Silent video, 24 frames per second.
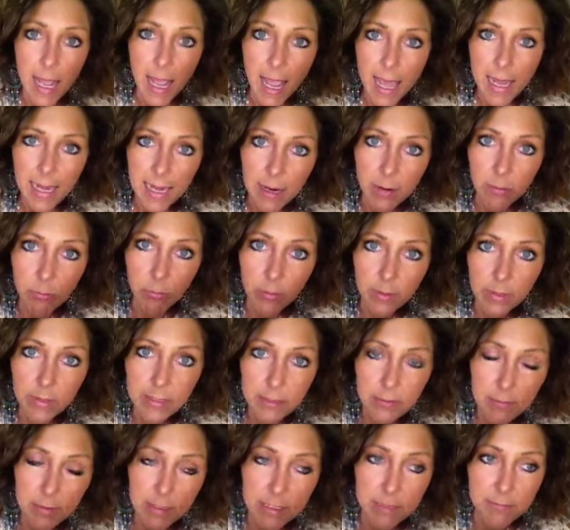and I
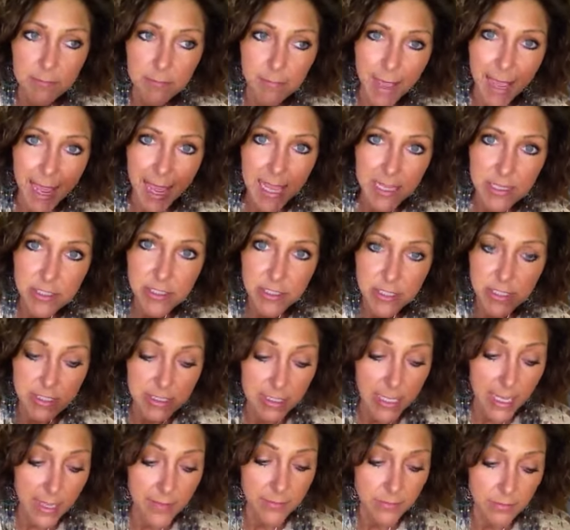really, really mashed it
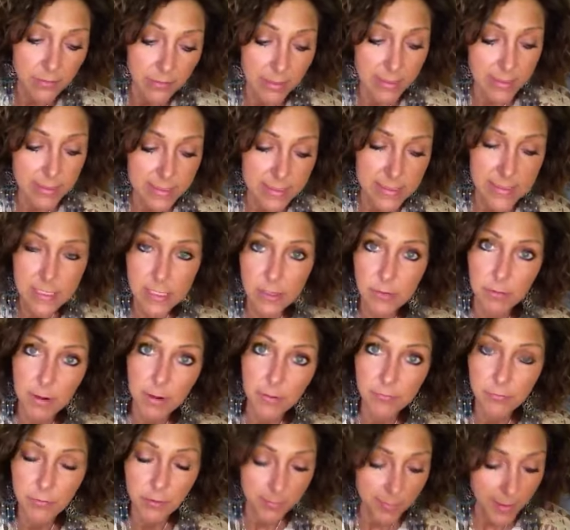together and let it sit
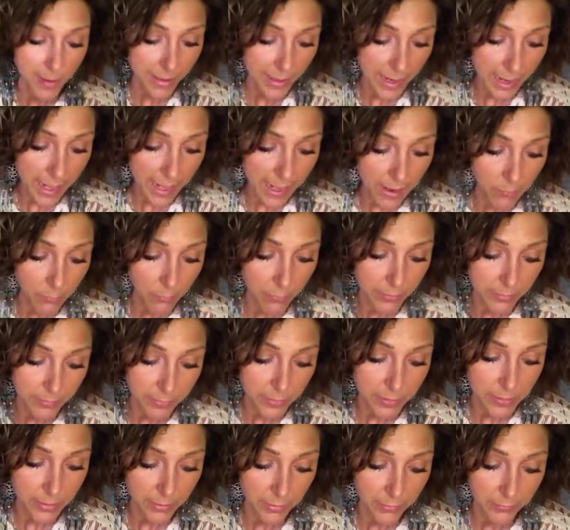around for about an hour and
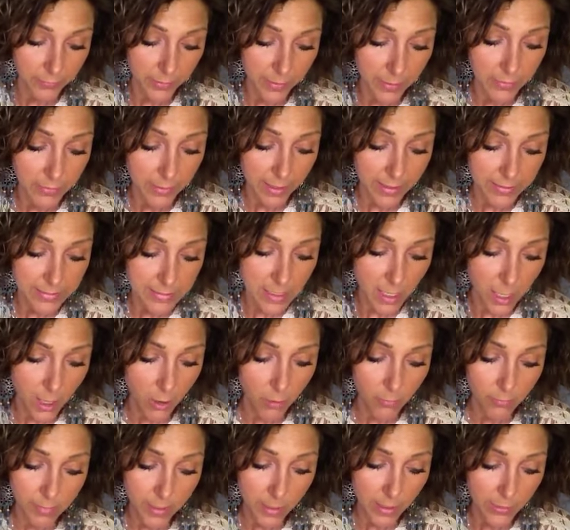put it on there. Now it's
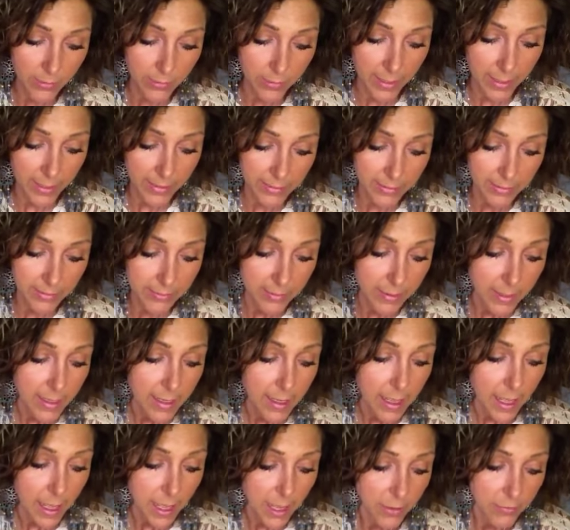all marinated.
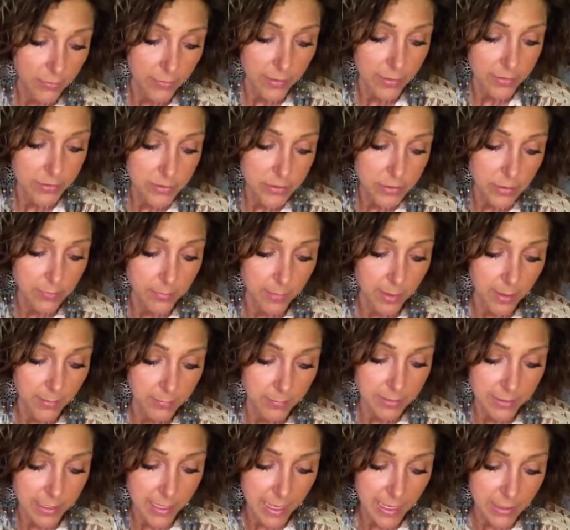Oh, there's some
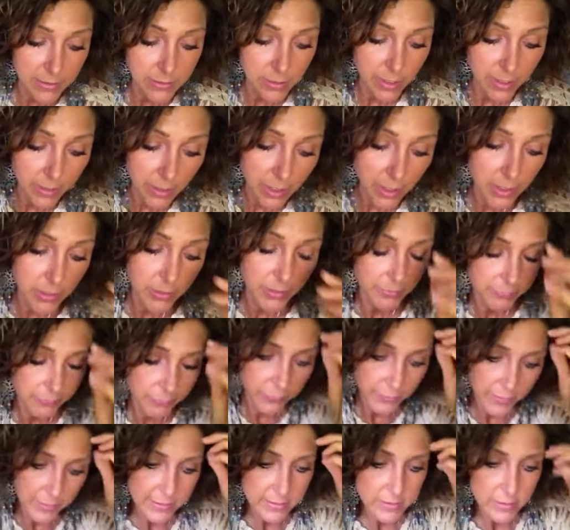dehydrated onion
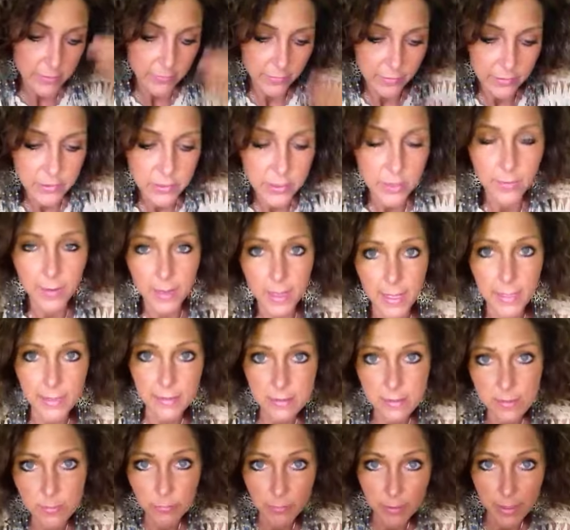flakes on there too, and
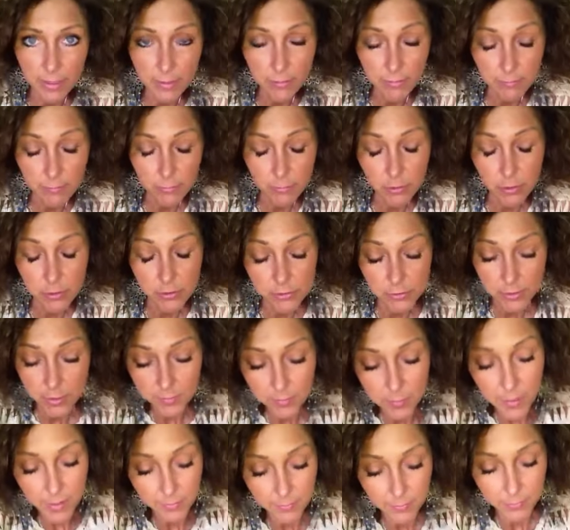some red, crushed red
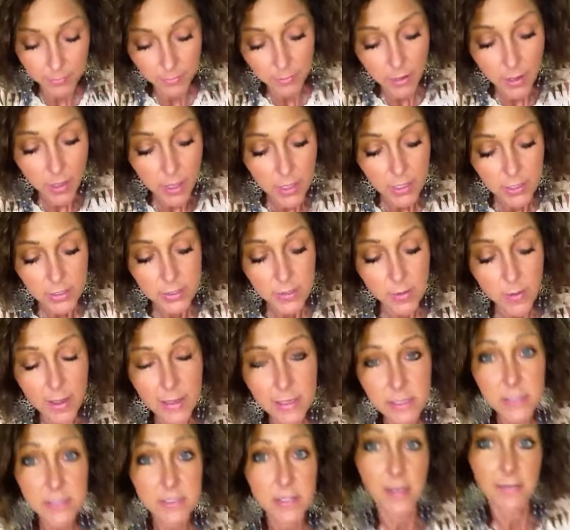pepper. So I
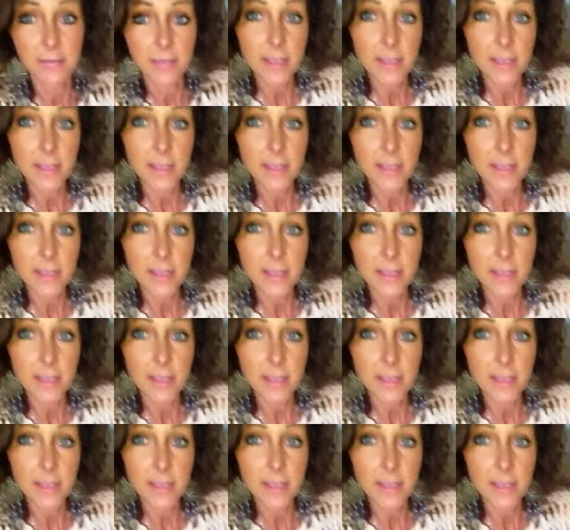just thought